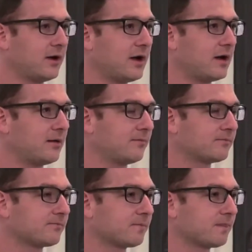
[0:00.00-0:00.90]
Um,
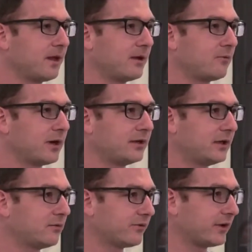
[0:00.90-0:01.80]
and what I
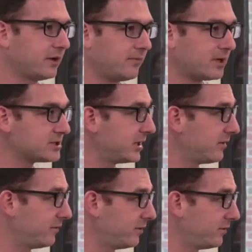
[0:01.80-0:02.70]
did was I did a bunch of
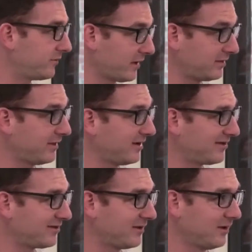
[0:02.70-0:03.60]
interviews like
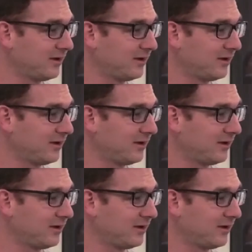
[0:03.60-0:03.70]
this.